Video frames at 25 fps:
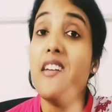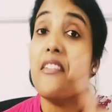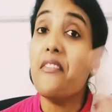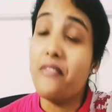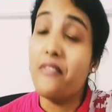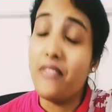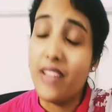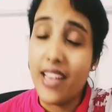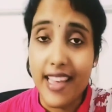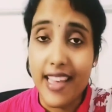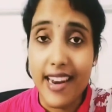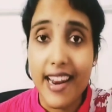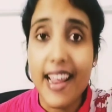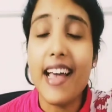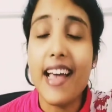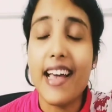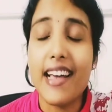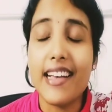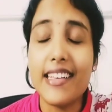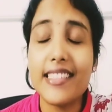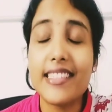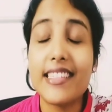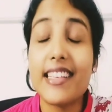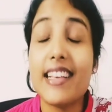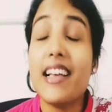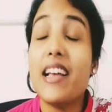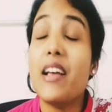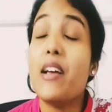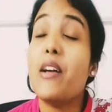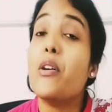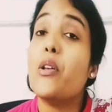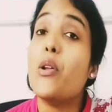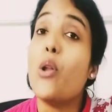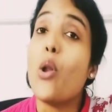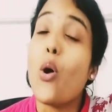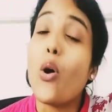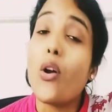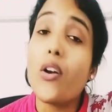Whereas
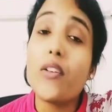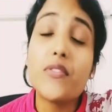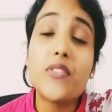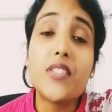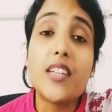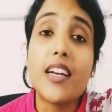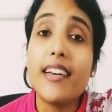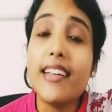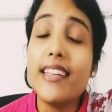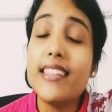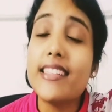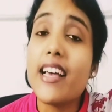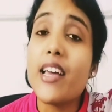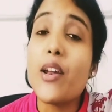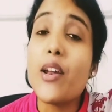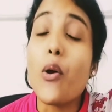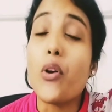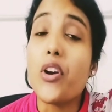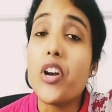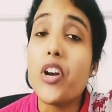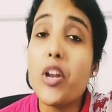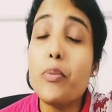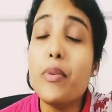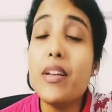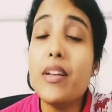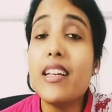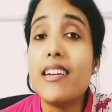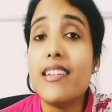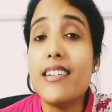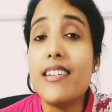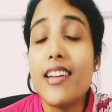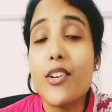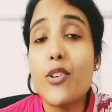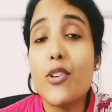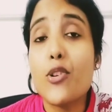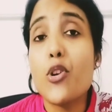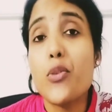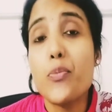a lot of studies had already been
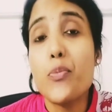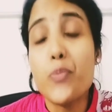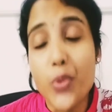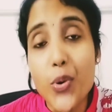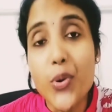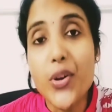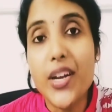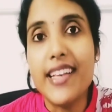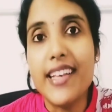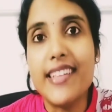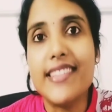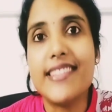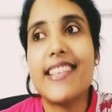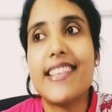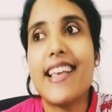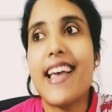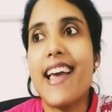conducted on proteins,